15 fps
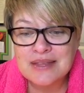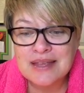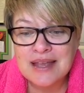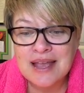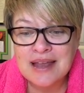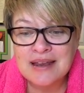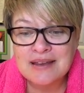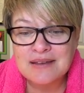
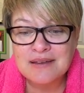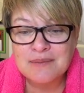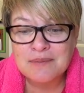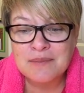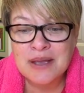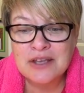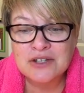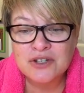and
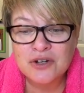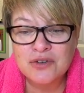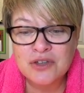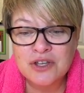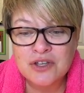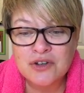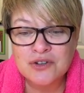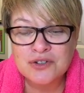make sure
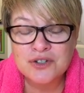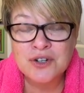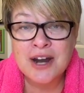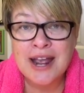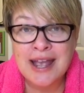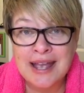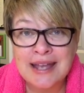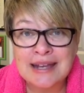that your
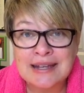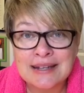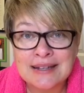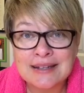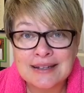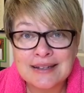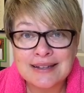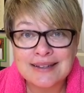train
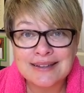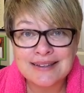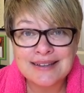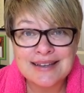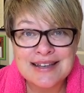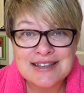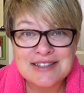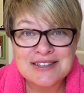
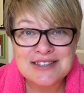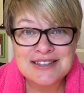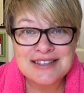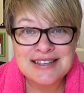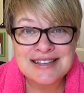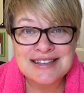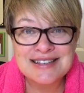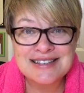is
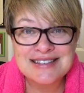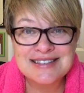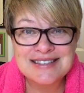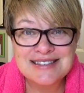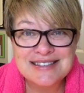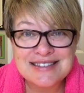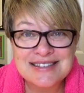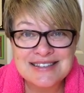
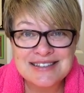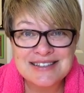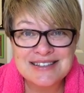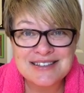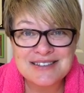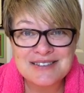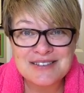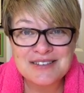is
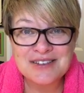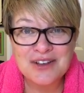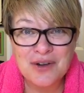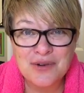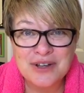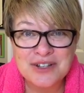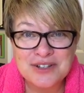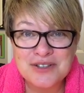
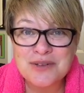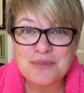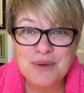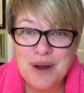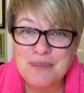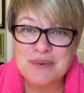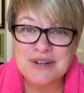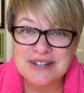going to the
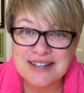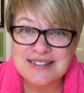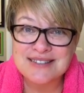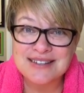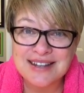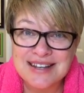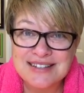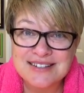proper
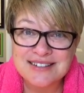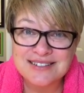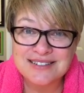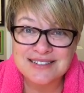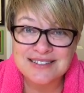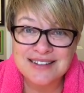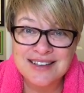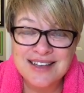destination
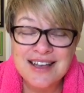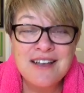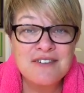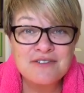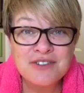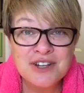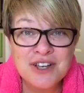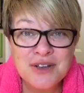
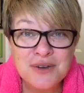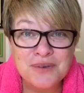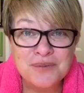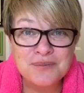for you.